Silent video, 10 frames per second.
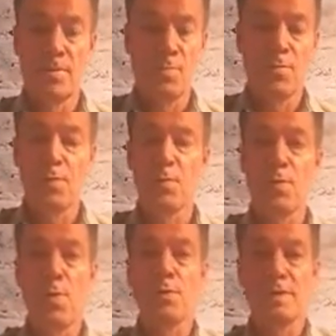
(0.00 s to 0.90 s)
fill
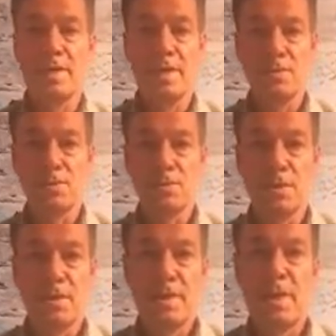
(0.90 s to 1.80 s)
those each,
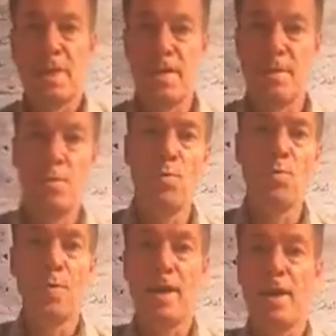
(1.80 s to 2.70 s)
and then
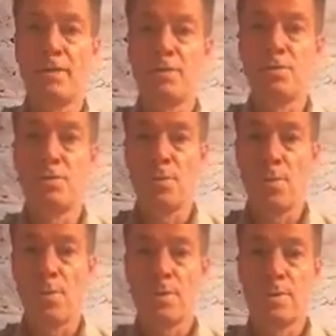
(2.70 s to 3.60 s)
move on to
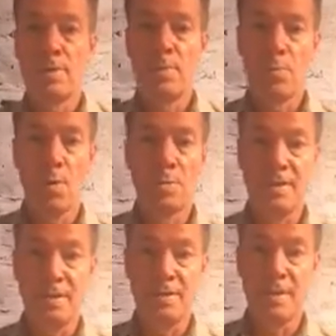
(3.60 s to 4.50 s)
your
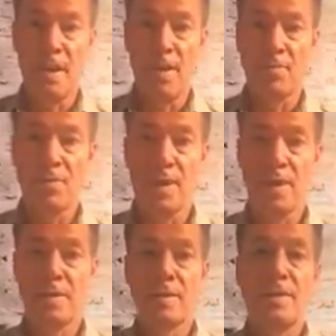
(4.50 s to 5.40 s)
proteins after
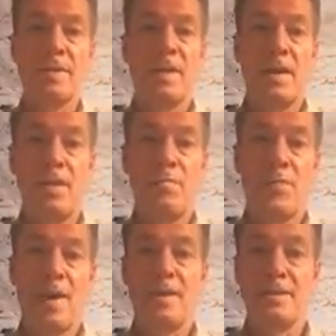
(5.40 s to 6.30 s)
that, and then
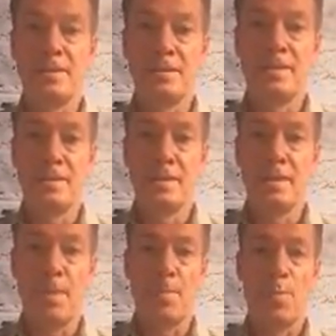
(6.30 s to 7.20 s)
finally sealing
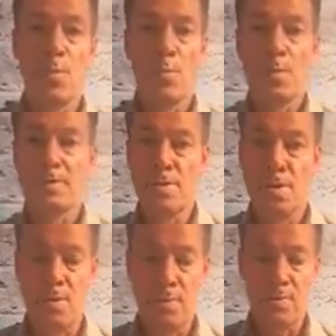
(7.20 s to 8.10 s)
them once
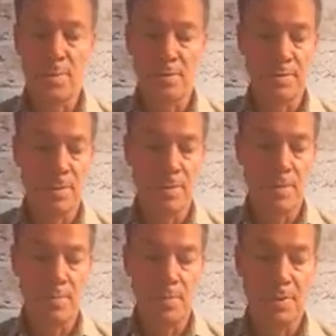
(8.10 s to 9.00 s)
all the meals are
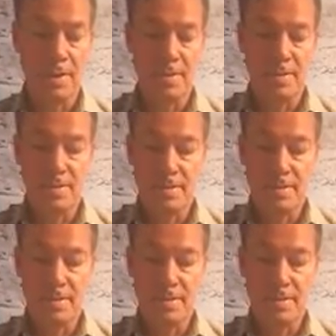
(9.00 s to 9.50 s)
complete.